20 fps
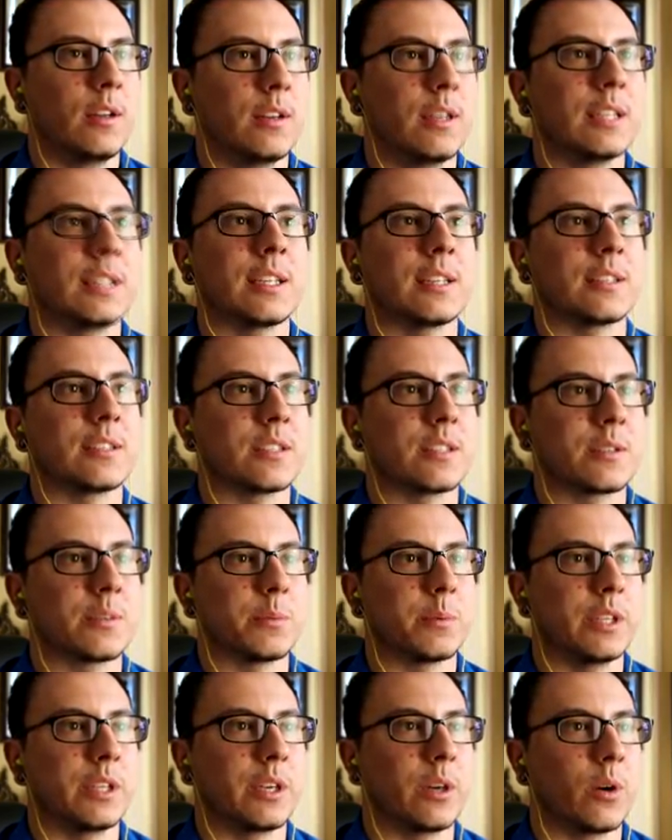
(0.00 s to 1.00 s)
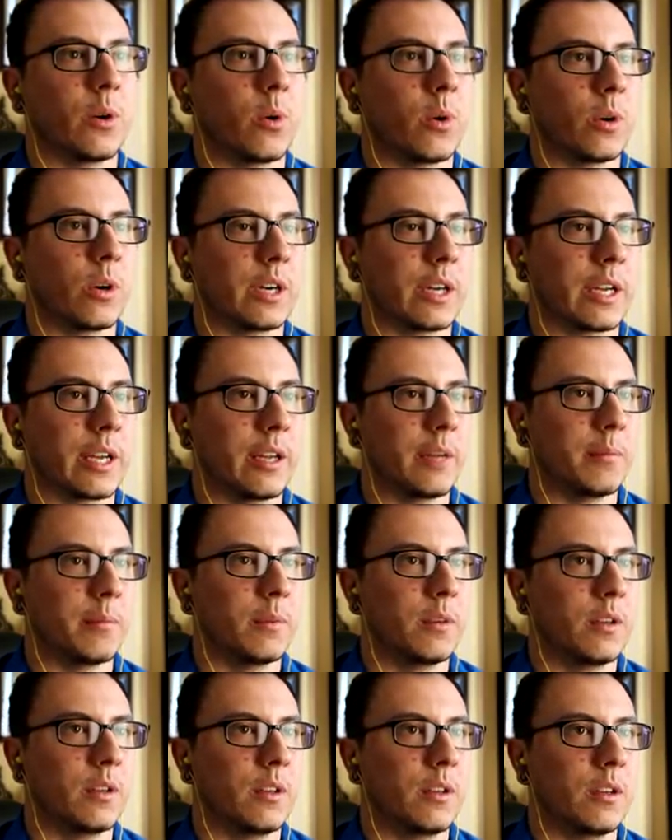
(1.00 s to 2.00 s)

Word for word: Not that this is really a horror game,